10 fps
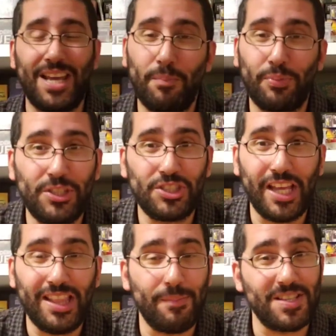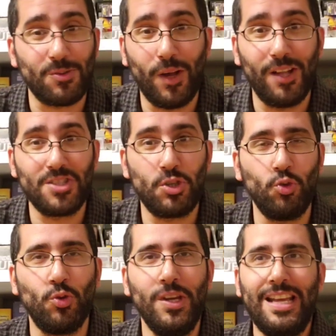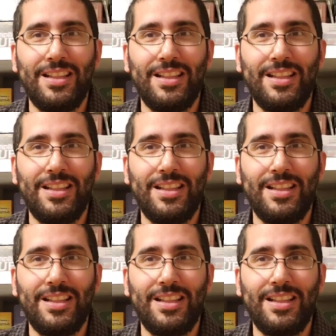I appreciate them as well too.